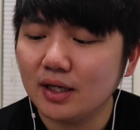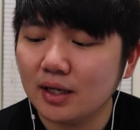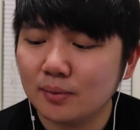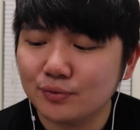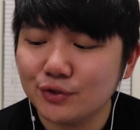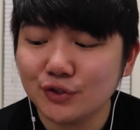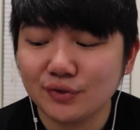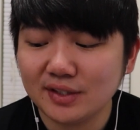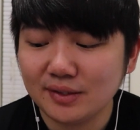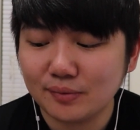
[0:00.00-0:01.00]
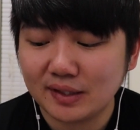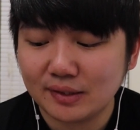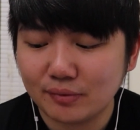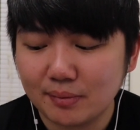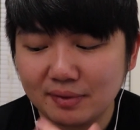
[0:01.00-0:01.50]
Usually
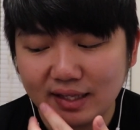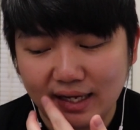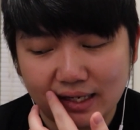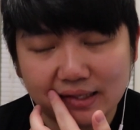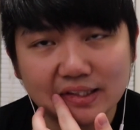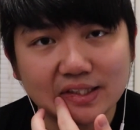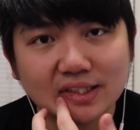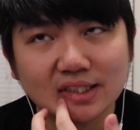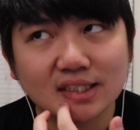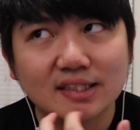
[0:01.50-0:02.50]
when we play this,